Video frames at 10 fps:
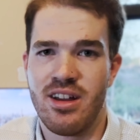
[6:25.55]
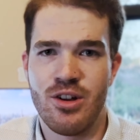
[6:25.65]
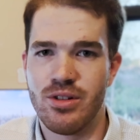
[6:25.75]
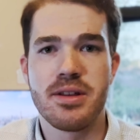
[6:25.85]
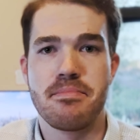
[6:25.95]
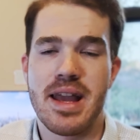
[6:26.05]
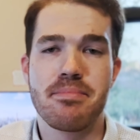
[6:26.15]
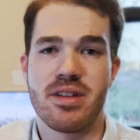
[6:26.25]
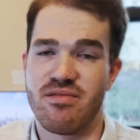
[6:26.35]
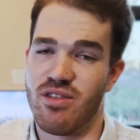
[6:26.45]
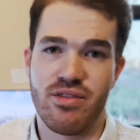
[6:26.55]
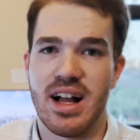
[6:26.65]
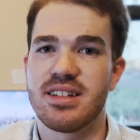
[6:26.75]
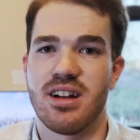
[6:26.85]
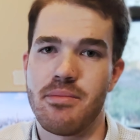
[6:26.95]
really made me
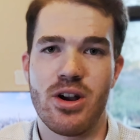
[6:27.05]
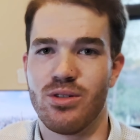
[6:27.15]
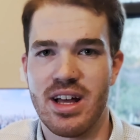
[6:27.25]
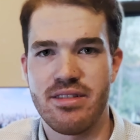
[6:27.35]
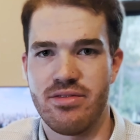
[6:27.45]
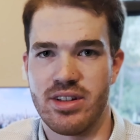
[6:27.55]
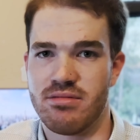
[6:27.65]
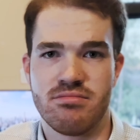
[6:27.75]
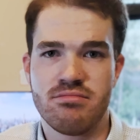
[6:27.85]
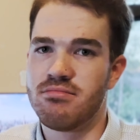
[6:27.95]
reflect on my own life and,